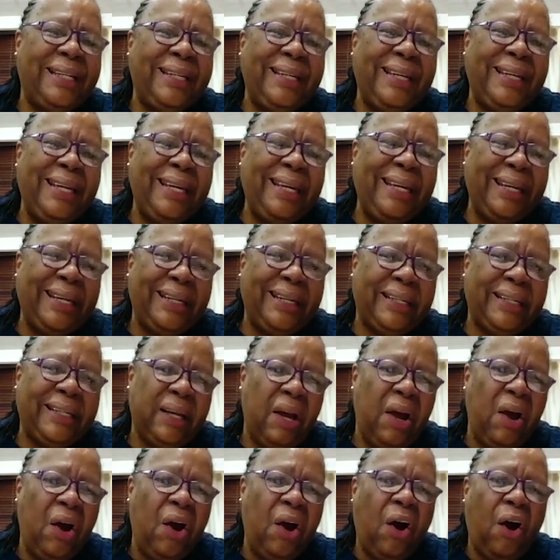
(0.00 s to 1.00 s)
in need
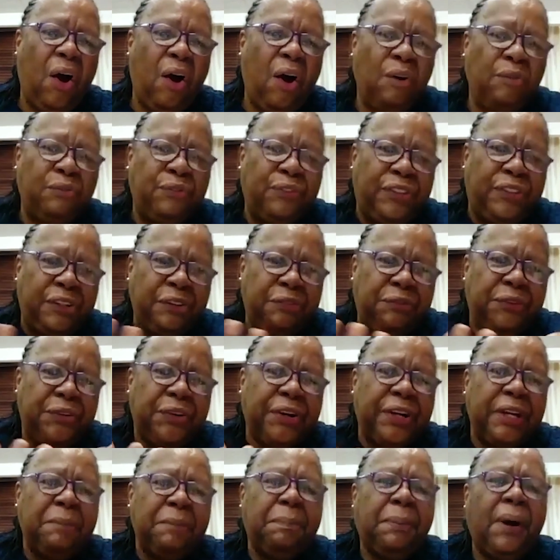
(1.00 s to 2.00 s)
of
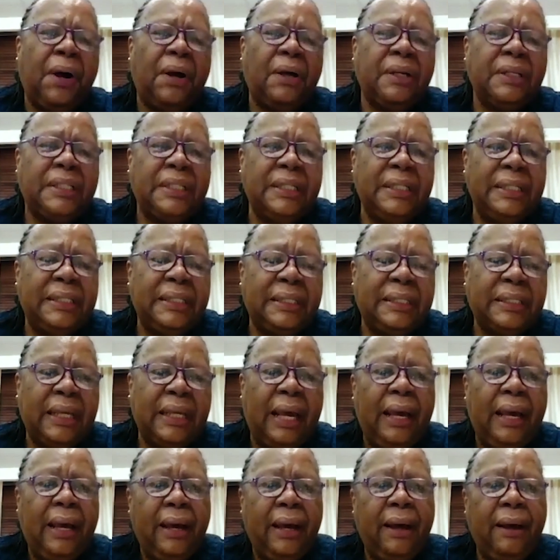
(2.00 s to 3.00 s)
differing parties
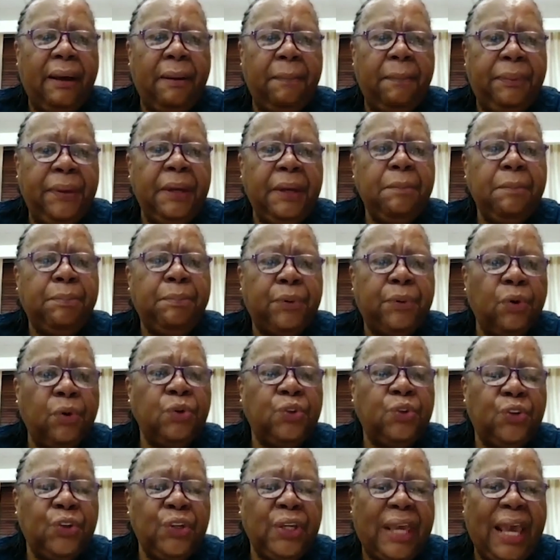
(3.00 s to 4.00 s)
being
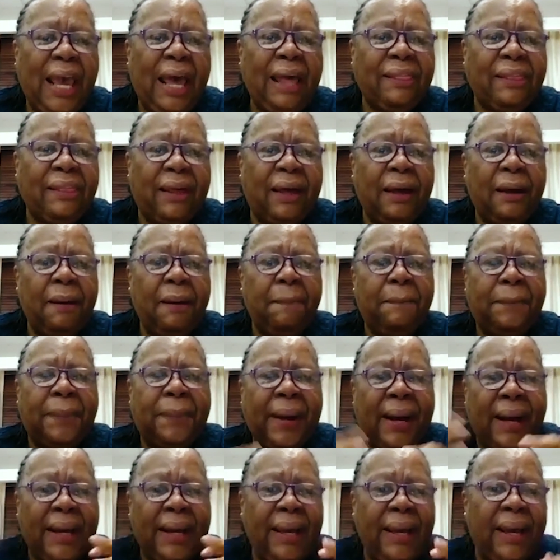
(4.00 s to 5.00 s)
brought together
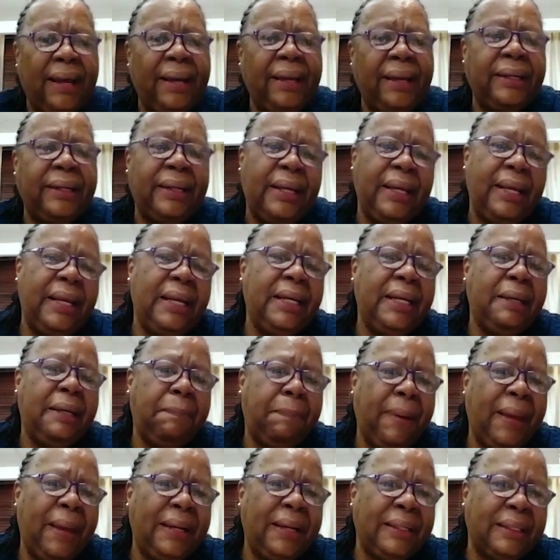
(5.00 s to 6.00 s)
by an
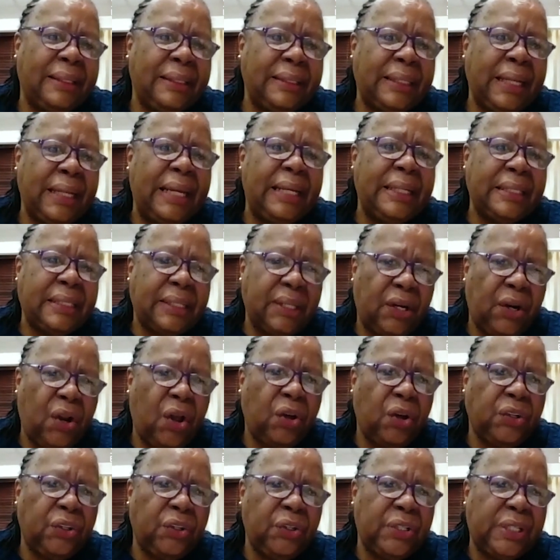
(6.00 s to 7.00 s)
independent
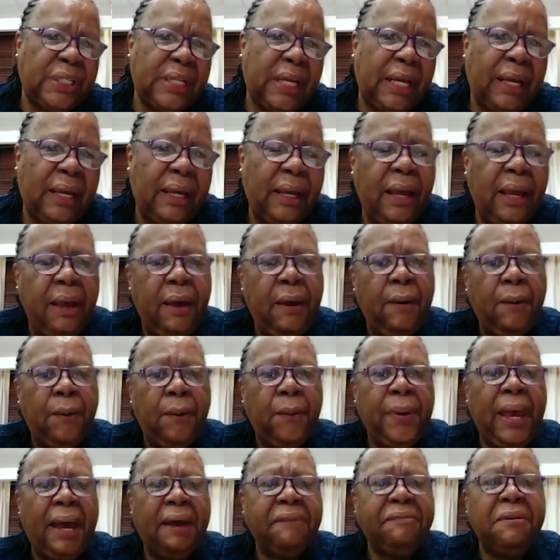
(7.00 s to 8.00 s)
interlocutor.
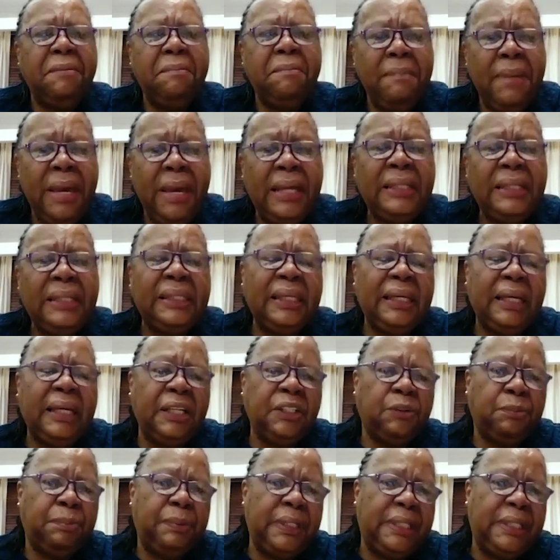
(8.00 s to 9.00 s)
We have amazing
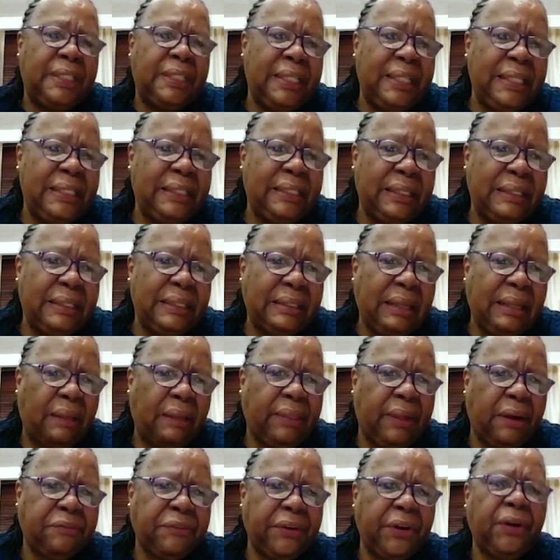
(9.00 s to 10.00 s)
expertise in
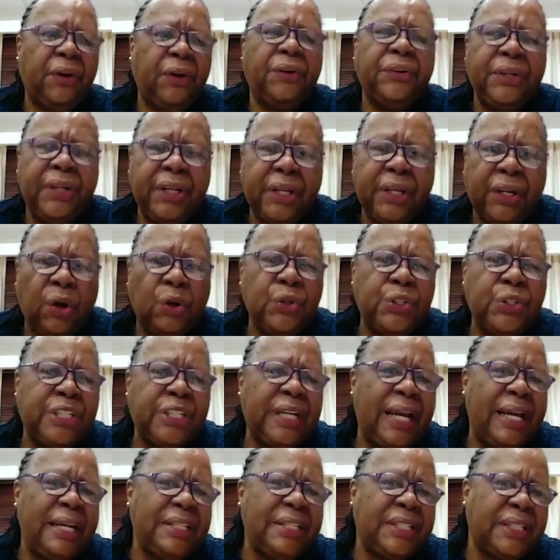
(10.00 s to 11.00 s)
South Africa on
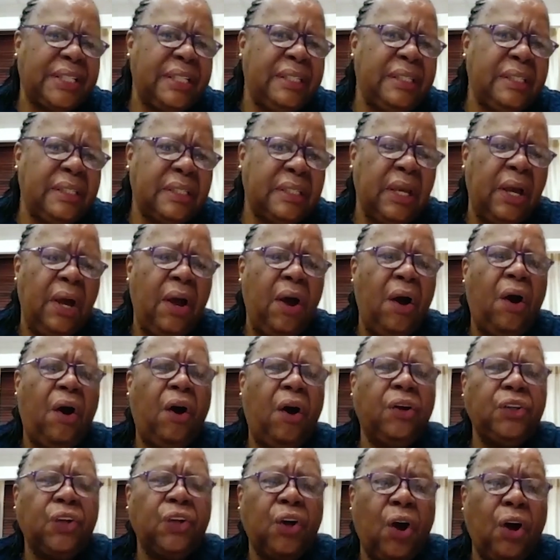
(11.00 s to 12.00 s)
negotiations,
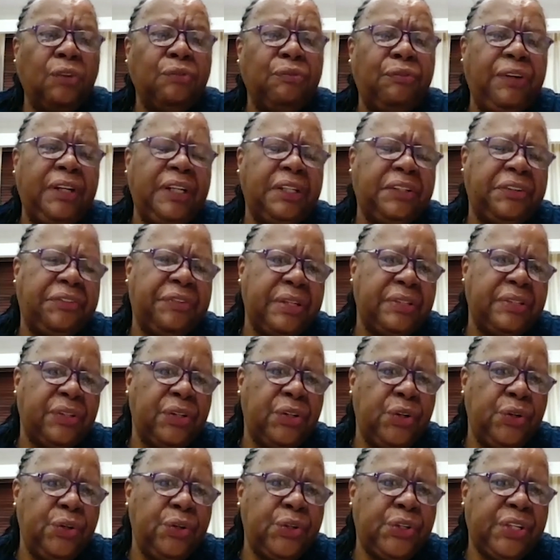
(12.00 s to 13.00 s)
on conflict
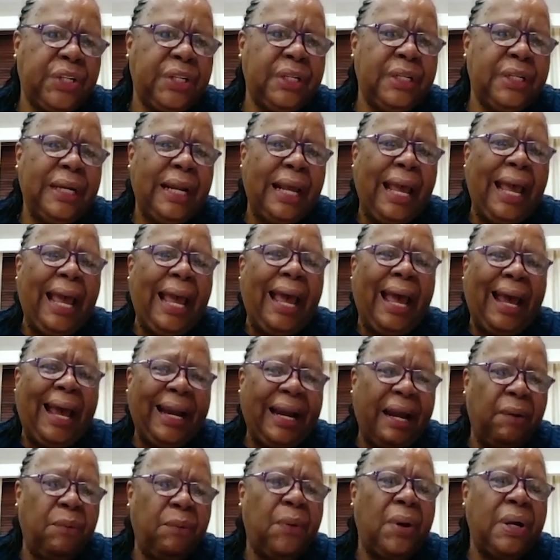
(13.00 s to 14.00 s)
resolution,
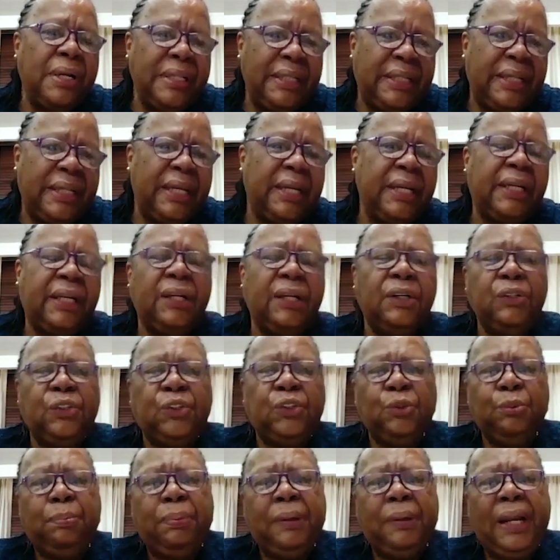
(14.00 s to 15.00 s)
and I want DIRCO
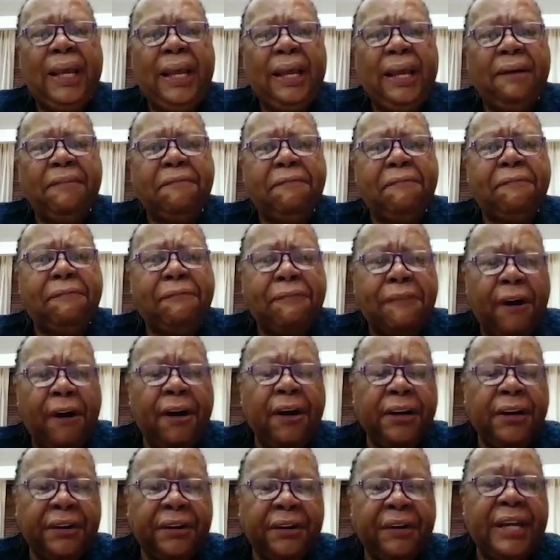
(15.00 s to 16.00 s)
to play a
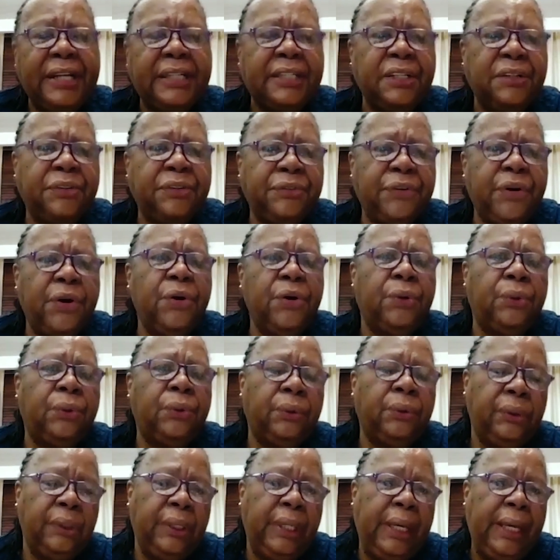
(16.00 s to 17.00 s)
far greater
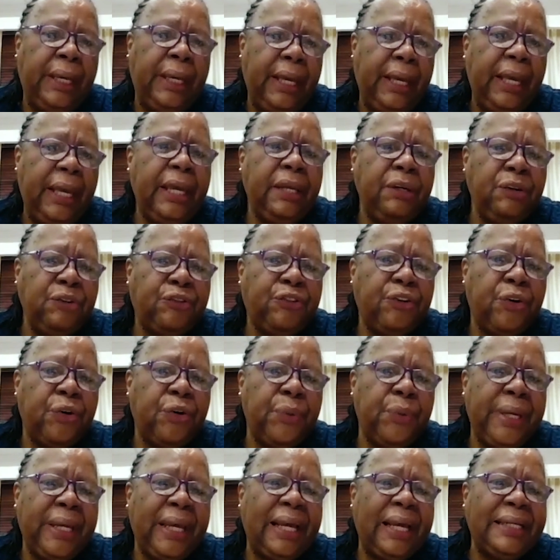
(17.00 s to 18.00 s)
role in
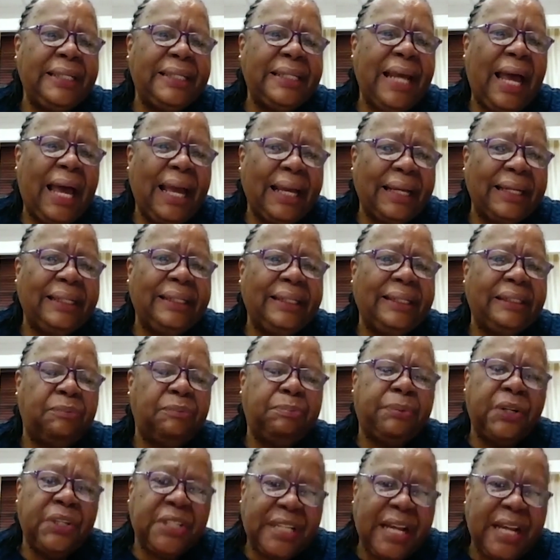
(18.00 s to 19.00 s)
drawing antagonists,
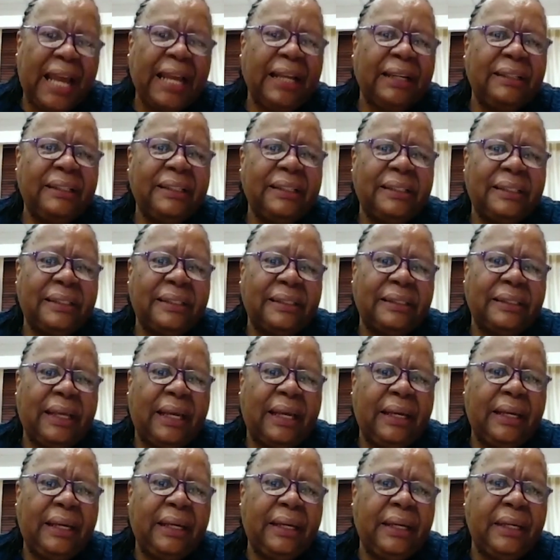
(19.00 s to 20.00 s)
protagonists
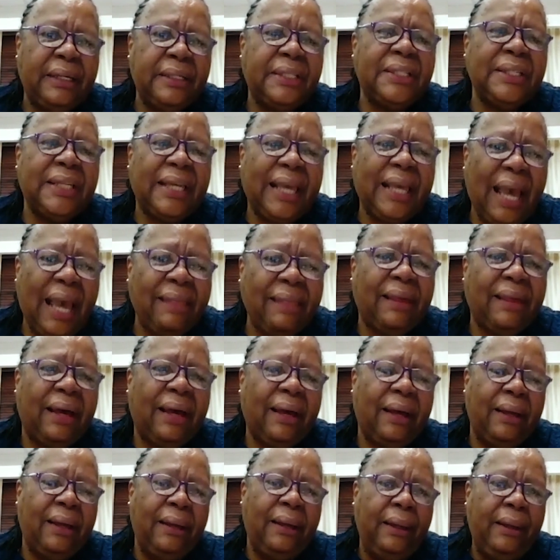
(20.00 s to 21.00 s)

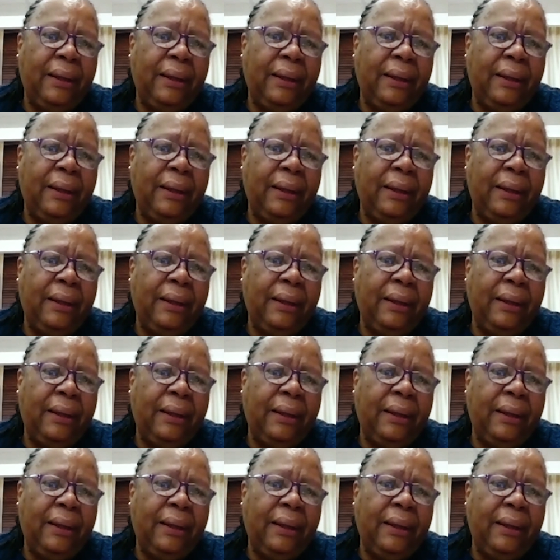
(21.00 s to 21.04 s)
together